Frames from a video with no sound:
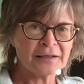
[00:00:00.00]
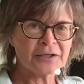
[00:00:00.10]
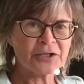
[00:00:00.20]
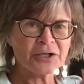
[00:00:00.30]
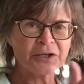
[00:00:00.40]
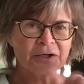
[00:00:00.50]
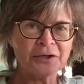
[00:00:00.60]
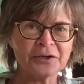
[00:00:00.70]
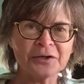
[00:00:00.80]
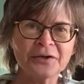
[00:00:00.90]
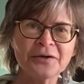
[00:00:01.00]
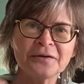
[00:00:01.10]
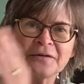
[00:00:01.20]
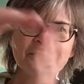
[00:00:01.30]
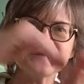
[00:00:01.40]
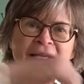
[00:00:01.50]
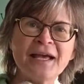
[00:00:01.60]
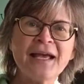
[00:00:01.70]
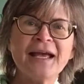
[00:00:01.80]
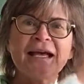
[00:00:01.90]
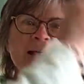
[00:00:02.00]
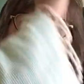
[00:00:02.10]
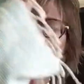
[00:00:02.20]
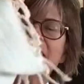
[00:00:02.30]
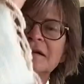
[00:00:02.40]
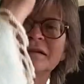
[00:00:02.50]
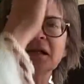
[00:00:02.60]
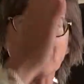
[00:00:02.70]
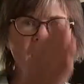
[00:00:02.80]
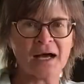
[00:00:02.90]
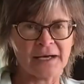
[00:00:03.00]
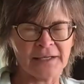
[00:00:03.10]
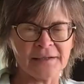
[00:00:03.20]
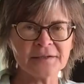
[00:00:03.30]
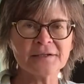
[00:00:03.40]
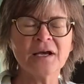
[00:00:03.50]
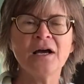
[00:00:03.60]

Curves and lines